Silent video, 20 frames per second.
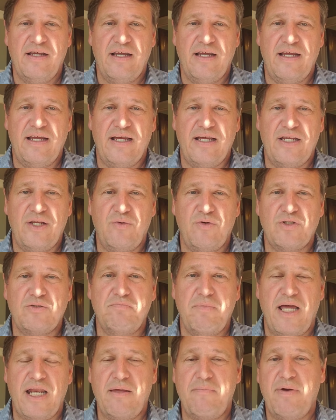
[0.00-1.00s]
and it
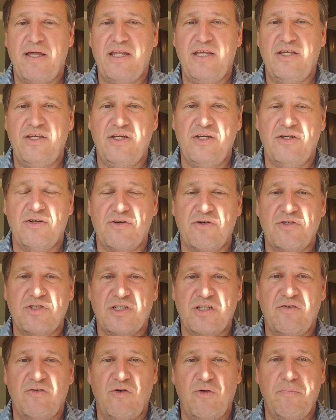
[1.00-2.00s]
was many, many
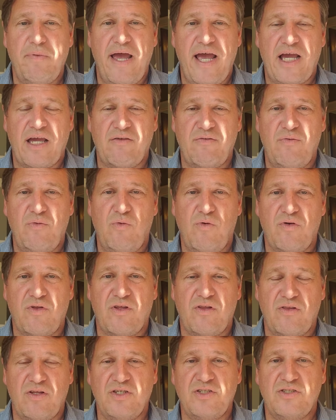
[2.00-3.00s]
years of going back and
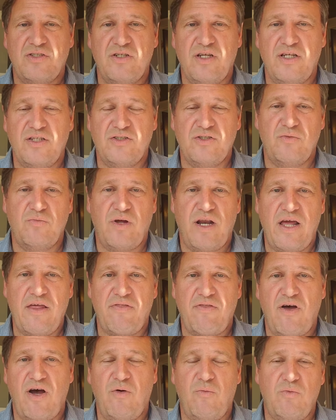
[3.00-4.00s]
forth and listening to what I
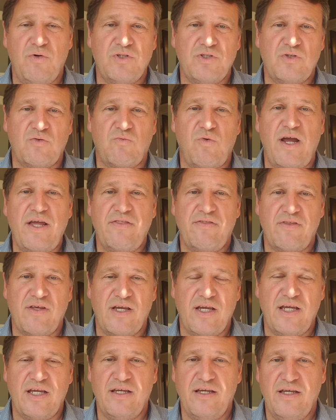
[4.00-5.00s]
thought was the right
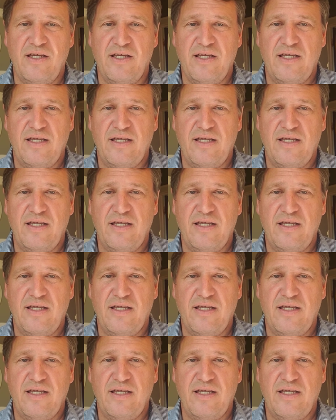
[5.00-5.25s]
thing,